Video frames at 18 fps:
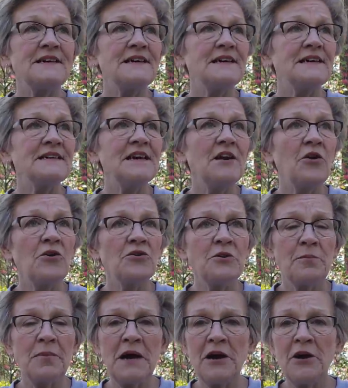Get all your
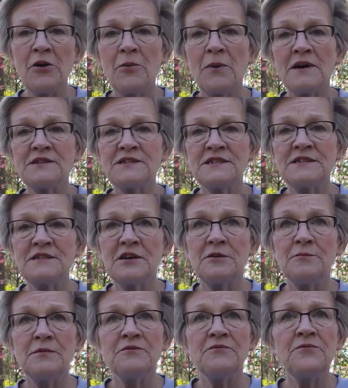power washing
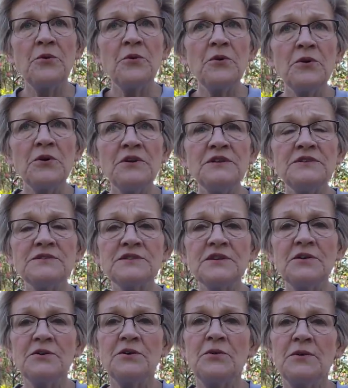done before you
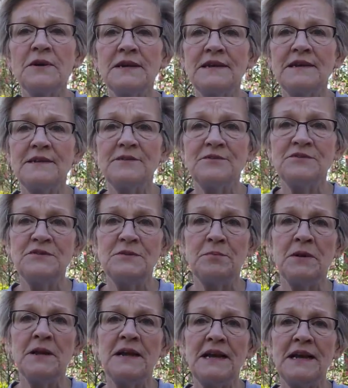start going in to
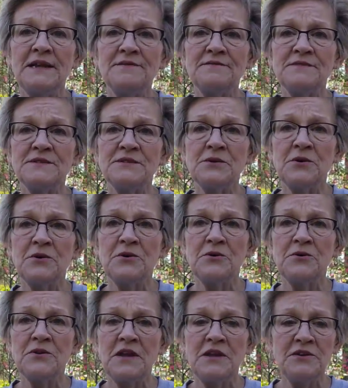plant
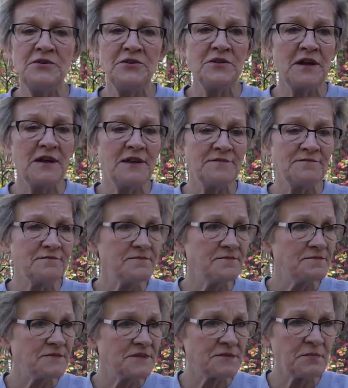so that you're not
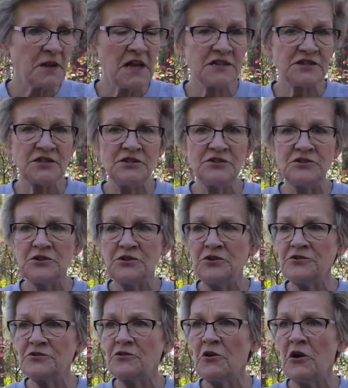splashing
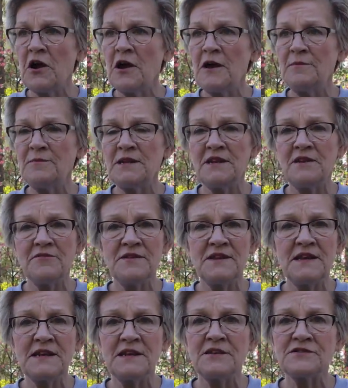dirt, grime, and
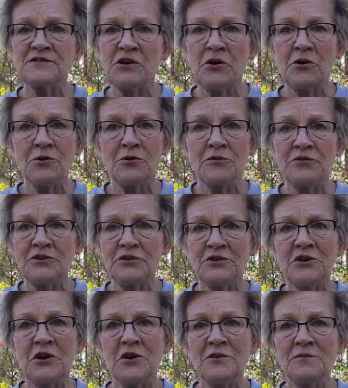everything else all over your
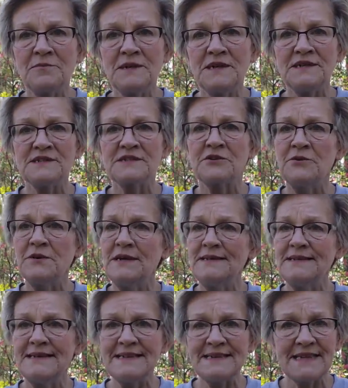garden beds. Go ahead
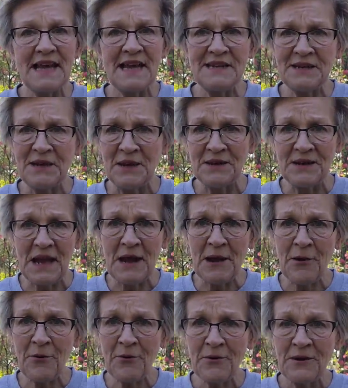and get that done
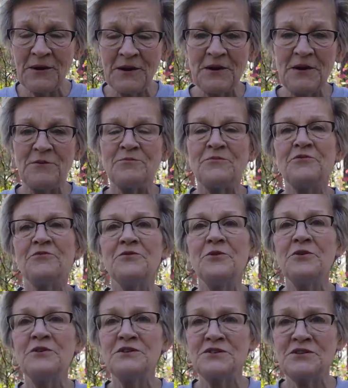now
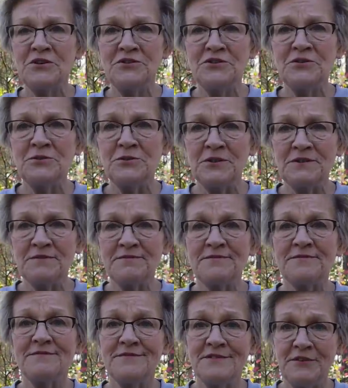before you start doing
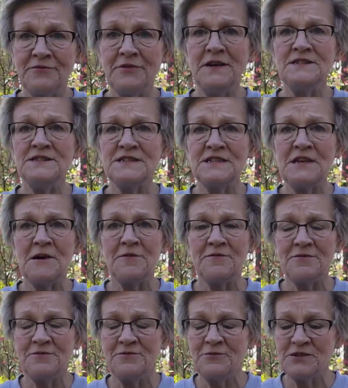the fun stuff,
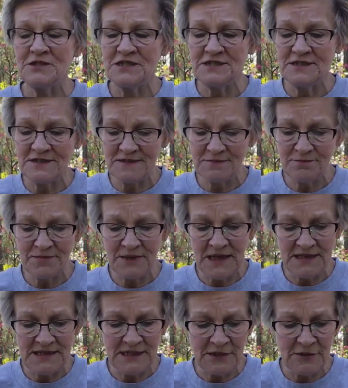which is
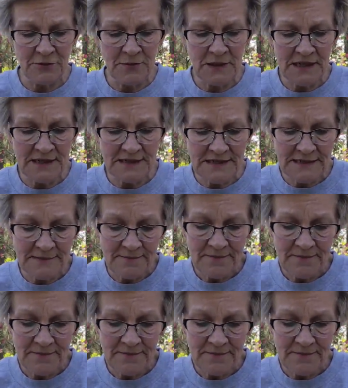planting your beds.